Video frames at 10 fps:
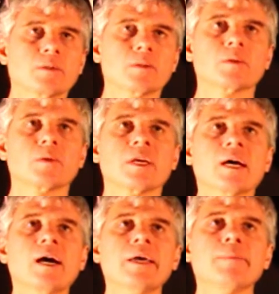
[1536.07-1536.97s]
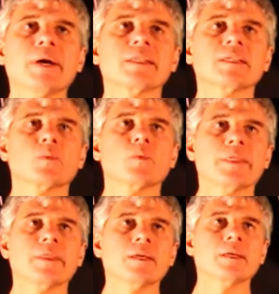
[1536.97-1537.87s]
to the I minus
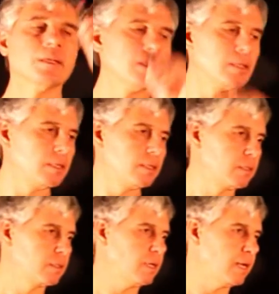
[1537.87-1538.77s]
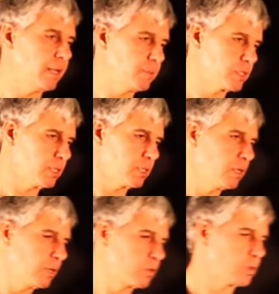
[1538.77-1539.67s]
1 times.
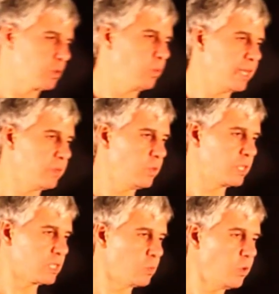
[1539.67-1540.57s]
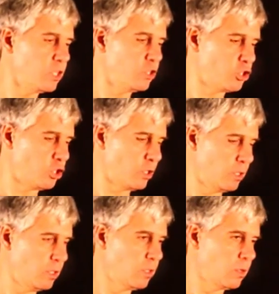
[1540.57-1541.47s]
So when we switch
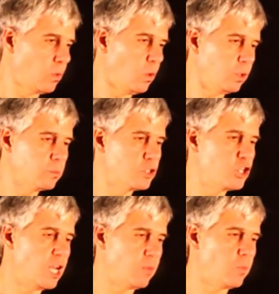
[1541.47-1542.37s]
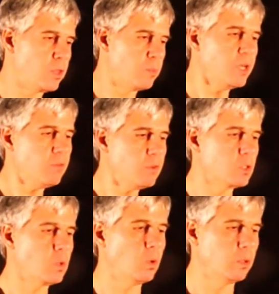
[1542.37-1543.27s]
column j with previous
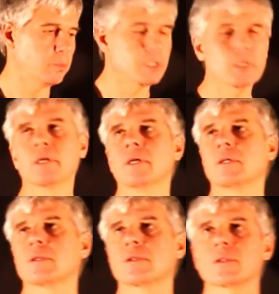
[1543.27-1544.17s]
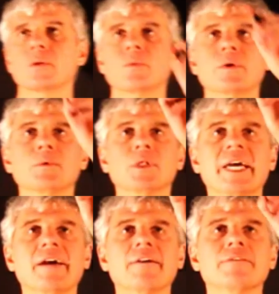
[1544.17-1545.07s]
columns, so we will
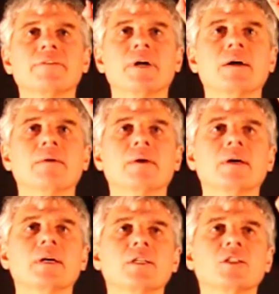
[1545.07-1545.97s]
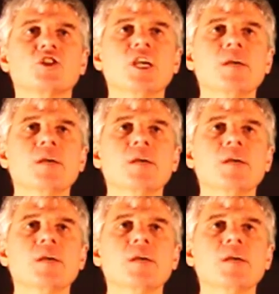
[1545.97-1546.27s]
have j